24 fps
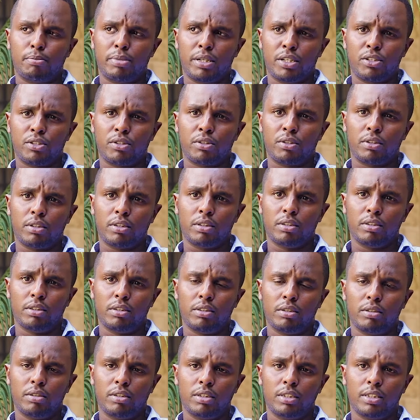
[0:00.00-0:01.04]
petrol,
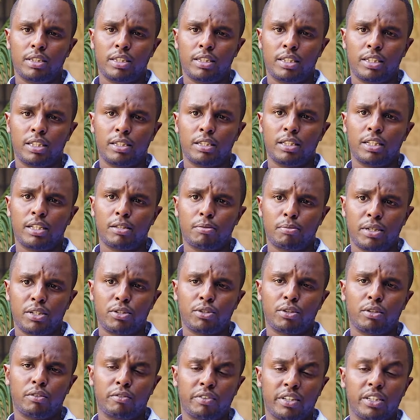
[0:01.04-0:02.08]
uh, than
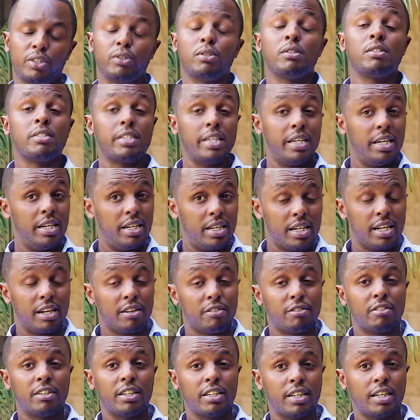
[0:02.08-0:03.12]
petrol vehicles in
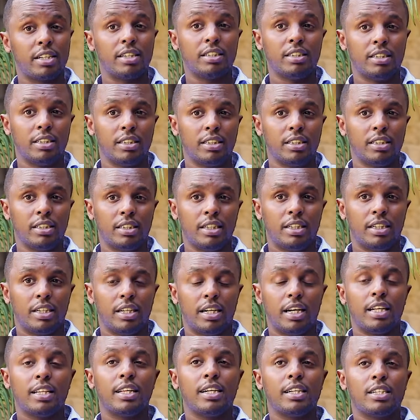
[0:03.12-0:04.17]
Africa.
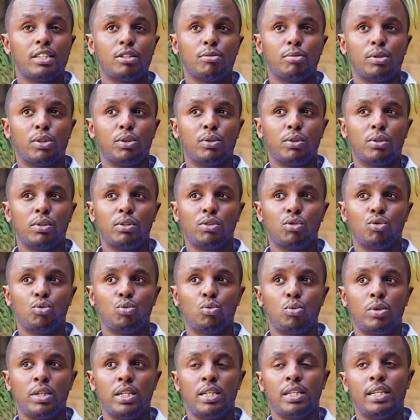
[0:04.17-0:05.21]
And that is because
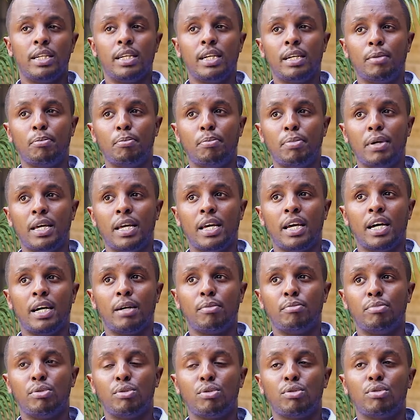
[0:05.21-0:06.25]
we pay
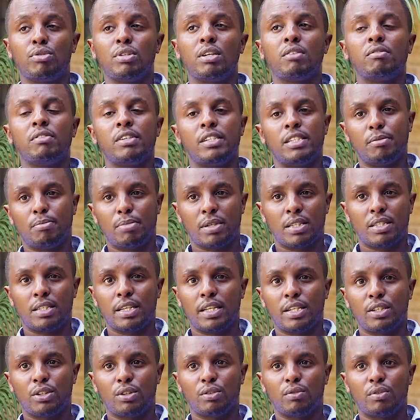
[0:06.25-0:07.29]
up to
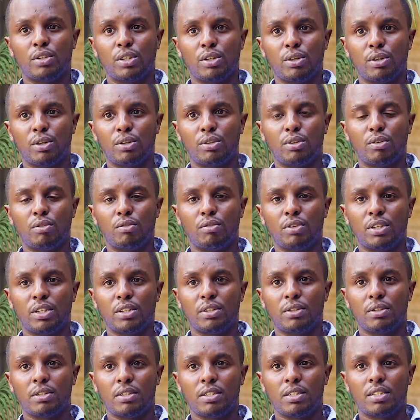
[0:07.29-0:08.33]
70% of the cost of
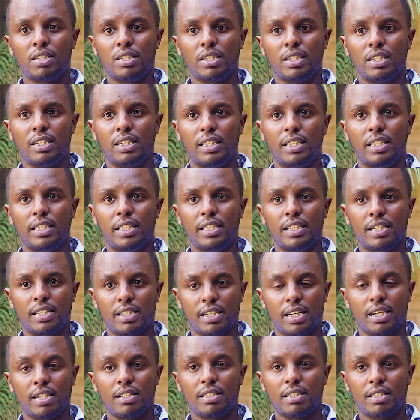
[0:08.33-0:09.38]
vehicles in
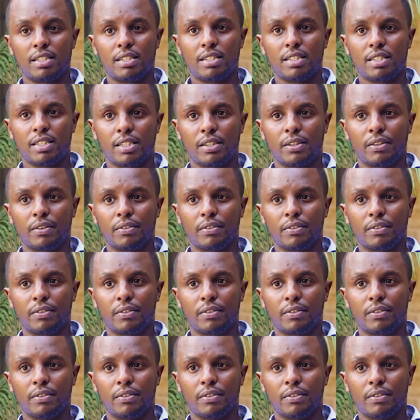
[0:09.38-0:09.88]
taxes.